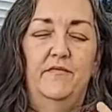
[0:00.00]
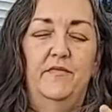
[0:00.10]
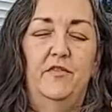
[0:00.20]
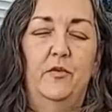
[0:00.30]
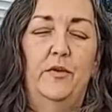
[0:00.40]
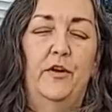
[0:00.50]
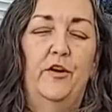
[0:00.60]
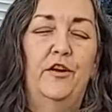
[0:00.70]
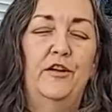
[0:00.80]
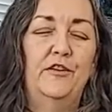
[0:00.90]
So in our
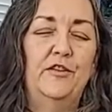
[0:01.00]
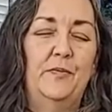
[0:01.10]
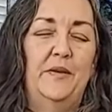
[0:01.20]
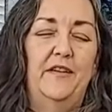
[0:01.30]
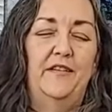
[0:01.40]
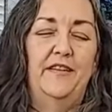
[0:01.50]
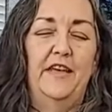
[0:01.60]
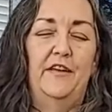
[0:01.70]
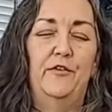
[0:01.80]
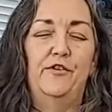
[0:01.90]
heart space, the
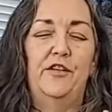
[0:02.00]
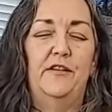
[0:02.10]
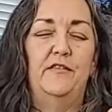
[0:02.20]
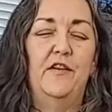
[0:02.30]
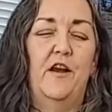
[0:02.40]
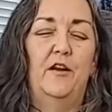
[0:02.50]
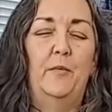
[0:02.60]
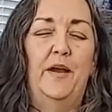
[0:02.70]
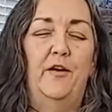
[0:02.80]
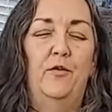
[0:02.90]
energy is not
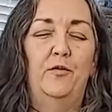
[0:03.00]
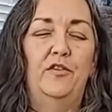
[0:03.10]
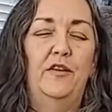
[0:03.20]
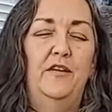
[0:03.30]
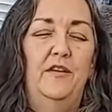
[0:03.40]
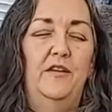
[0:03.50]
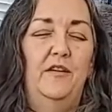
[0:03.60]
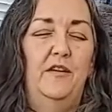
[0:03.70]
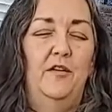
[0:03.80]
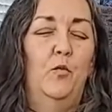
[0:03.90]
about
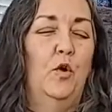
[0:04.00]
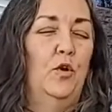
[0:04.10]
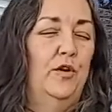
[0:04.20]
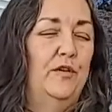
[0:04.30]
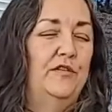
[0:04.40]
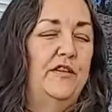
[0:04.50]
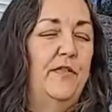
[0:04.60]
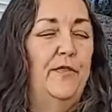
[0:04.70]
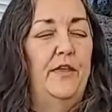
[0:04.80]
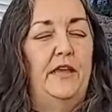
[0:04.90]
words and
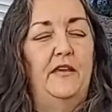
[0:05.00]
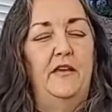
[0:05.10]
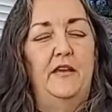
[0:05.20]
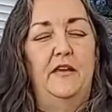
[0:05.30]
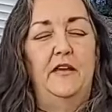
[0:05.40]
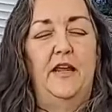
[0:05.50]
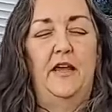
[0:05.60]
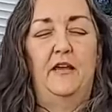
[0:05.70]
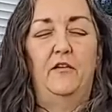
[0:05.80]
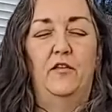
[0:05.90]
thinking and
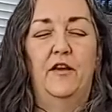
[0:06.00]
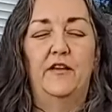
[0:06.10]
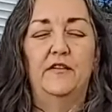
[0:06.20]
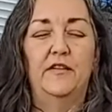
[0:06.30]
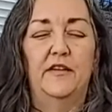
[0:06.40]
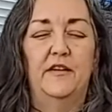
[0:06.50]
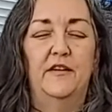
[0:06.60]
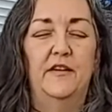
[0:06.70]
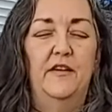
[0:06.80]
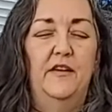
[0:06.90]
analyzing.
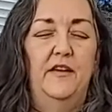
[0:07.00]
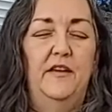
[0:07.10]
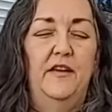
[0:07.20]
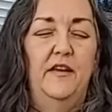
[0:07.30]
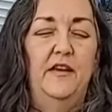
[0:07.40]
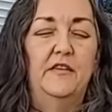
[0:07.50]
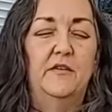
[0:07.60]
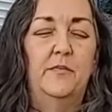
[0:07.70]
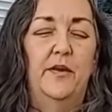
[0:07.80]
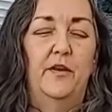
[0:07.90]
It's
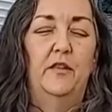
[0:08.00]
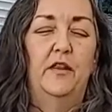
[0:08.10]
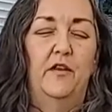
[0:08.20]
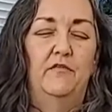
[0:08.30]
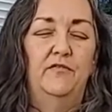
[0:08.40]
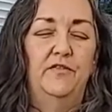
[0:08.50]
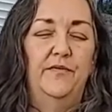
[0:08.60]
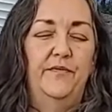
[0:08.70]
about love.